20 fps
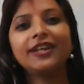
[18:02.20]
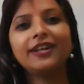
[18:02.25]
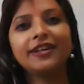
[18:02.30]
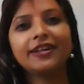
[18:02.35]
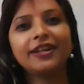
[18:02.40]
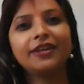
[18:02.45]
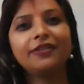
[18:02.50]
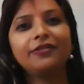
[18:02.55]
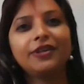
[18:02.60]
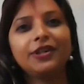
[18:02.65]

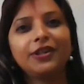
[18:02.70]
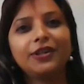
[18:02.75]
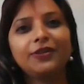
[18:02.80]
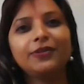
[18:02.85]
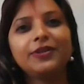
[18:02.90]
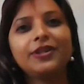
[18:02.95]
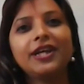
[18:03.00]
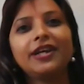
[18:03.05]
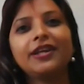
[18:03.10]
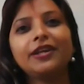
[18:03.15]
agree with you
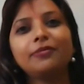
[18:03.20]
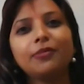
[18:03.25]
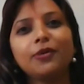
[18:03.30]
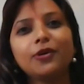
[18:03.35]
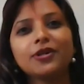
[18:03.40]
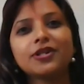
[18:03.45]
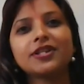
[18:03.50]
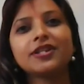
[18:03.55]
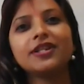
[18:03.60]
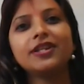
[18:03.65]
that
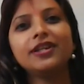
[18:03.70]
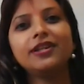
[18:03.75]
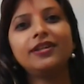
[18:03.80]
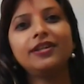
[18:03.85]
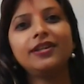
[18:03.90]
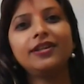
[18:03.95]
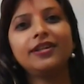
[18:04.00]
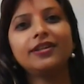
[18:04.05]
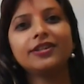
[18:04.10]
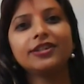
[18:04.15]
emotional